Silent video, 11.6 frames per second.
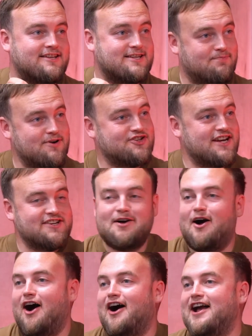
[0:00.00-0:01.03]
It's appreciation.
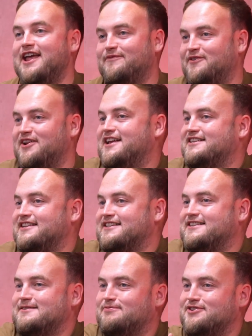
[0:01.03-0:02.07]
Oh, Ethan, it's
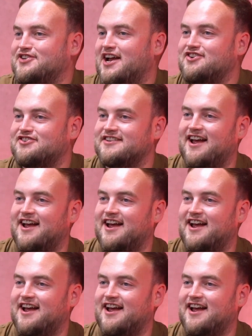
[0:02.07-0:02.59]
Lizzie's Appreciation